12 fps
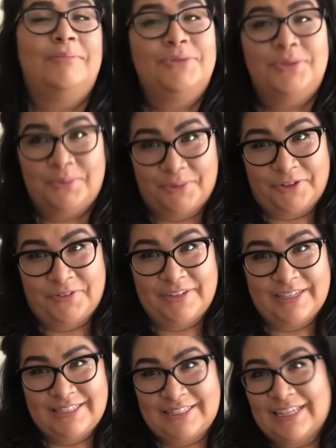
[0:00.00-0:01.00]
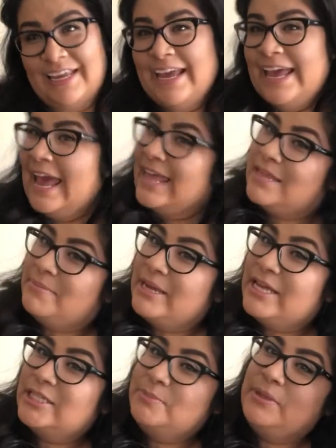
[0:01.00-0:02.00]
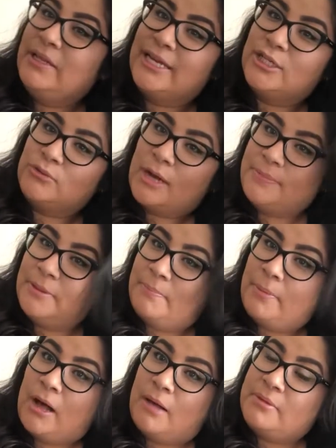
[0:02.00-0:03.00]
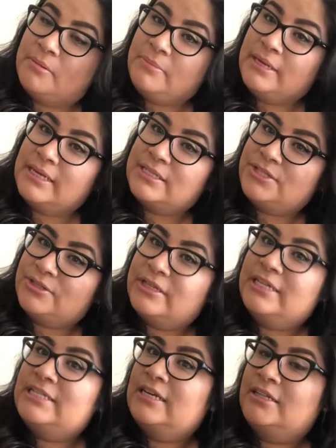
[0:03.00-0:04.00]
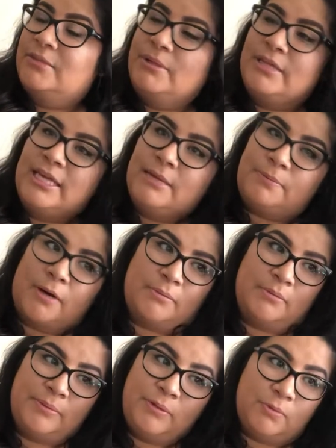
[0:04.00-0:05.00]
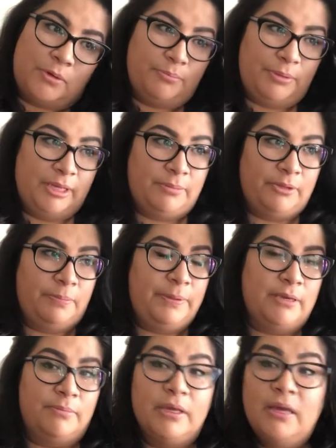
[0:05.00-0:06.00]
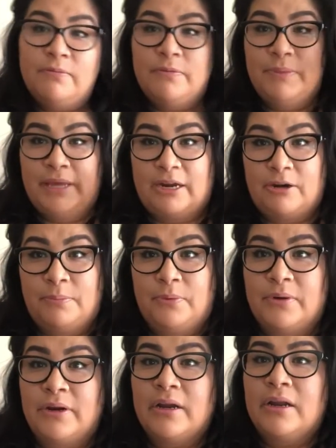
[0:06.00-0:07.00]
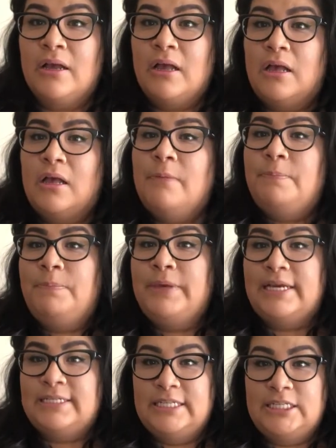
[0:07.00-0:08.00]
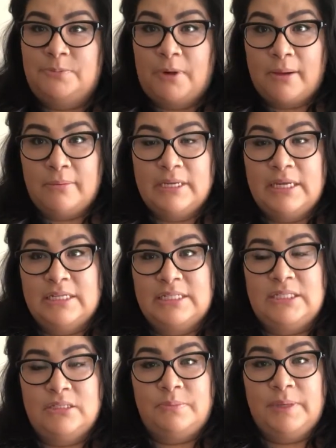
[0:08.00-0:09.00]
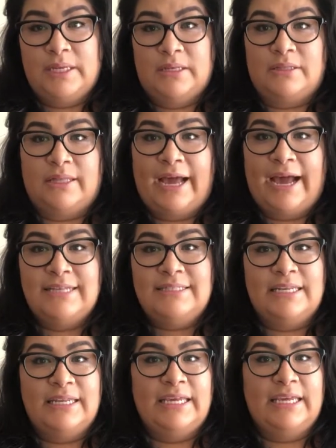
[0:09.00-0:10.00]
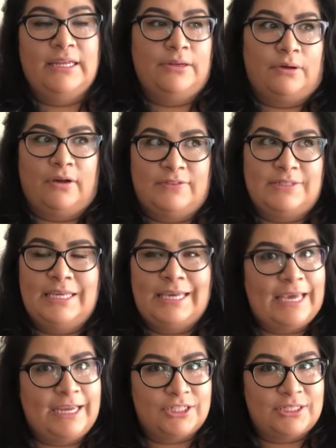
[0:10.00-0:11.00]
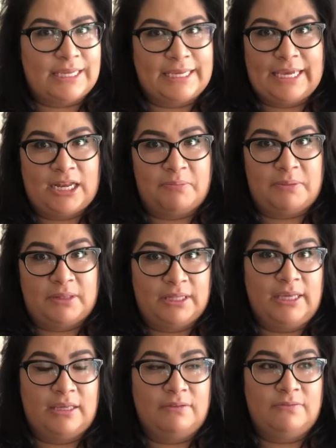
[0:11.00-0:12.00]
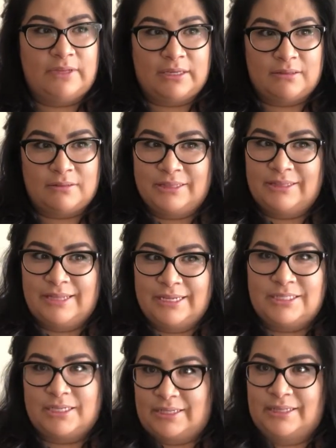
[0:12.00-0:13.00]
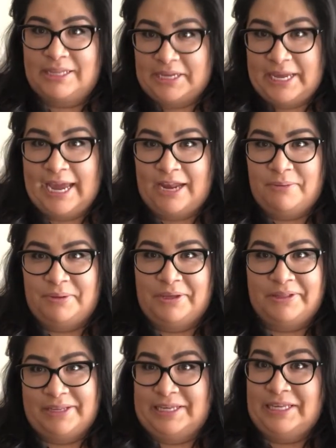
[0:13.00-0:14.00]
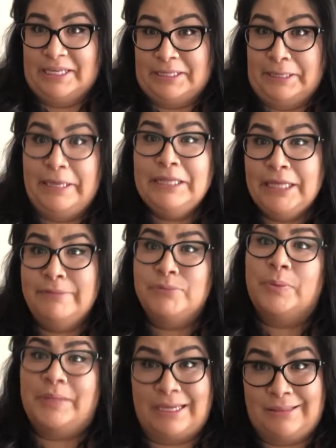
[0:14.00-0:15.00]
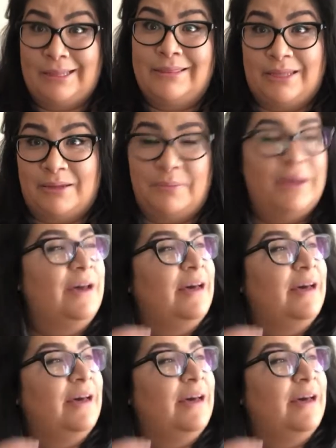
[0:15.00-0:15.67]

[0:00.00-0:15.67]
I'm so nervous. And then my husband like dropped the bomb on me yesterday telling me that he probably won't be able to pick me up from the airport because he's probably gonna still be in class and he, you know, obviously he can't just like get up and leave. Like it's like the academy, like he, he leaves when they let them.